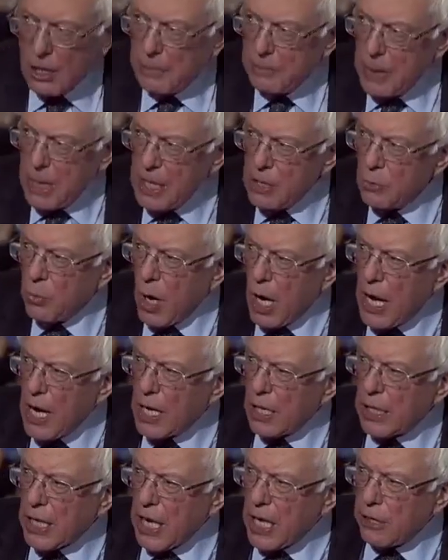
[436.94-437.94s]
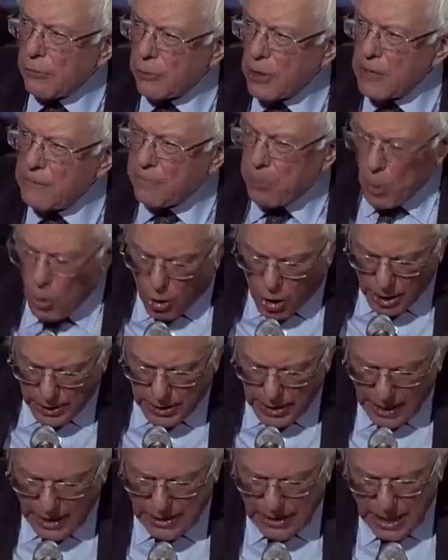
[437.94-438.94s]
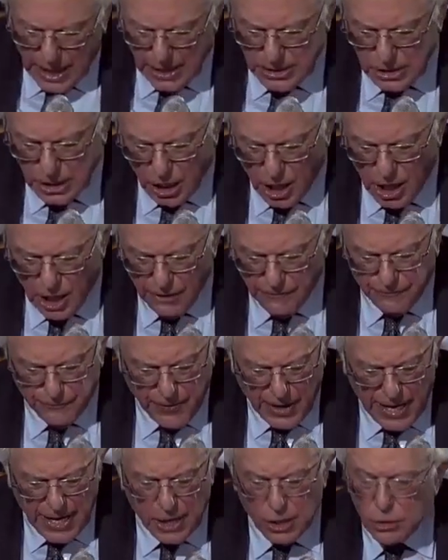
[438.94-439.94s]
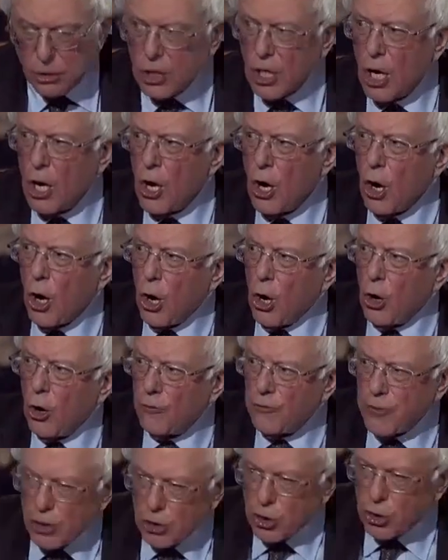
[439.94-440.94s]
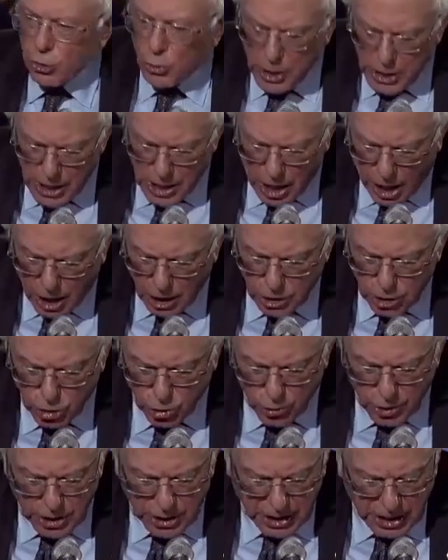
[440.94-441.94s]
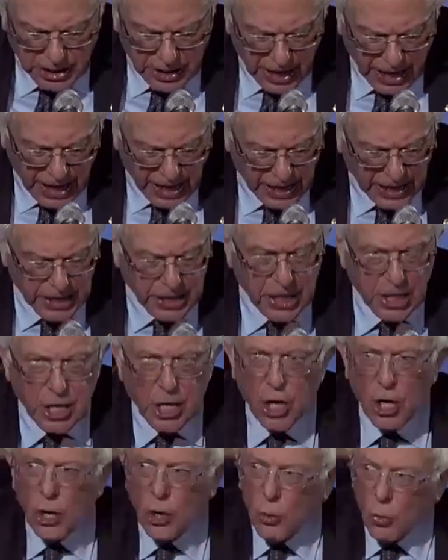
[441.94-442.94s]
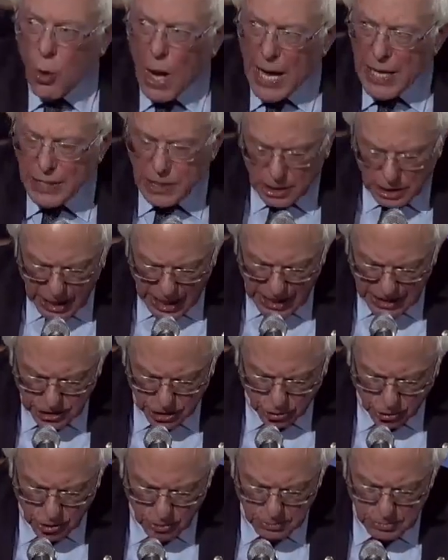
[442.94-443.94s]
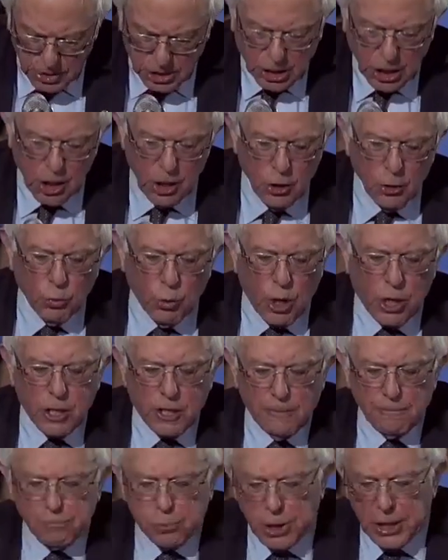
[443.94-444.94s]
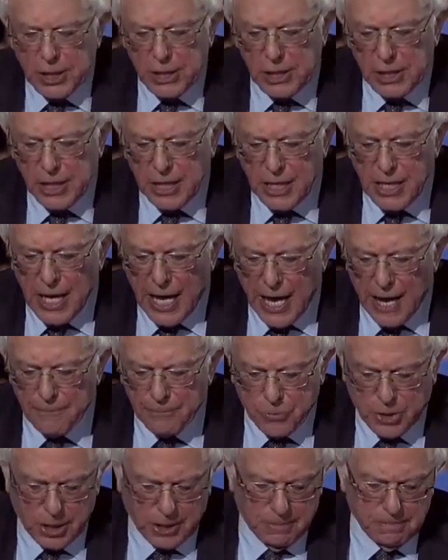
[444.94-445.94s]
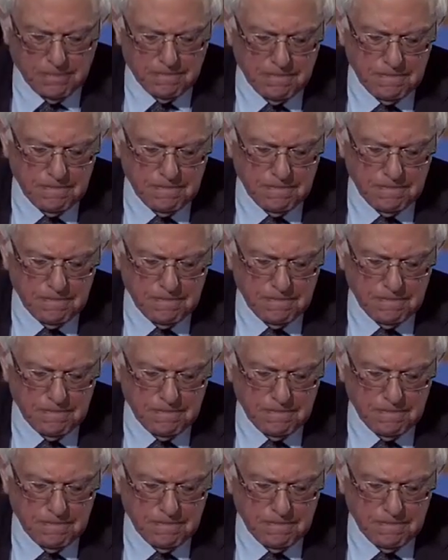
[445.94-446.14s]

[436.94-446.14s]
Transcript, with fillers: Meanwhile, a report at that time found over 380 white classrooms were completely empty.